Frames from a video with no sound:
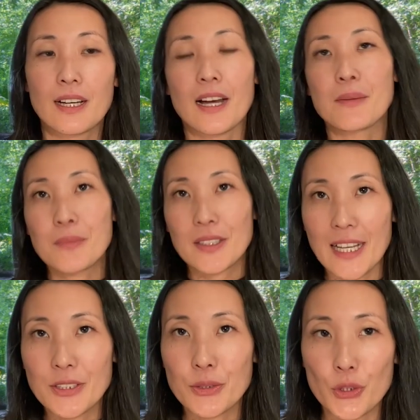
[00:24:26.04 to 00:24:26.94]
I'm
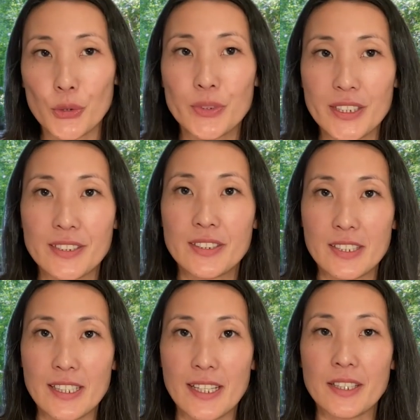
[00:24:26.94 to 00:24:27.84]
glad you tuned in
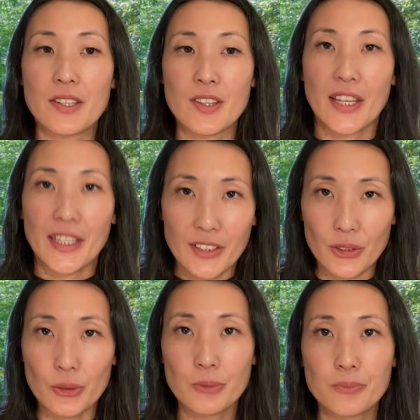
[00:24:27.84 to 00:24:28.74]
today. Thank
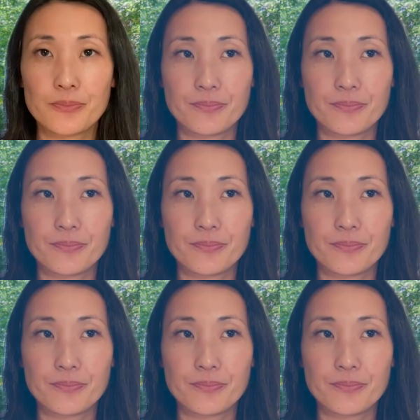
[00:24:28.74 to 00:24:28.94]
you.